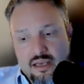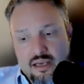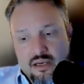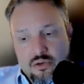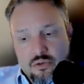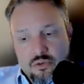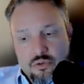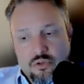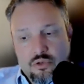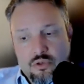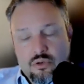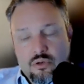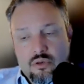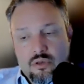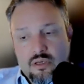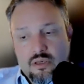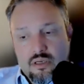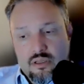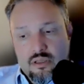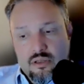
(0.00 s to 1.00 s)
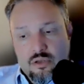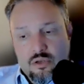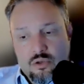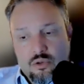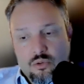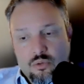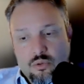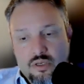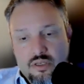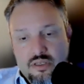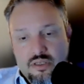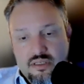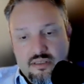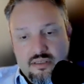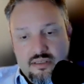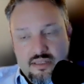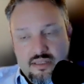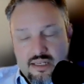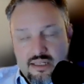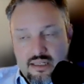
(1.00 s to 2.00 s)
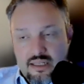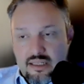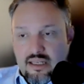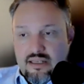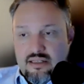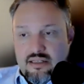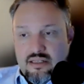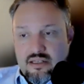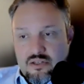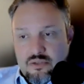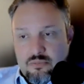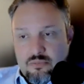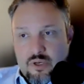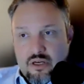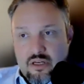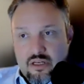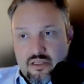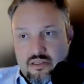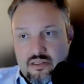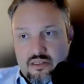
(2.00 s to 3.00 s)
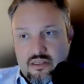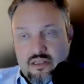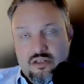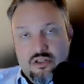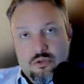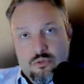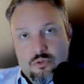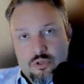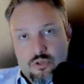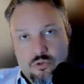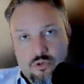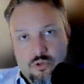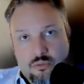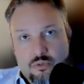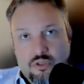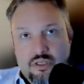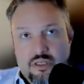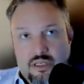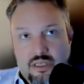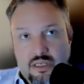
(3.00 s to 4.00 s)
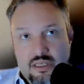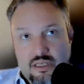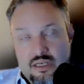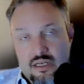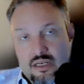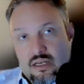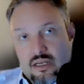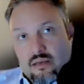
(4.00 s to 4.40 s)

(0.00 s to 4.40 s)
crew who was slightly less experienced than you would normally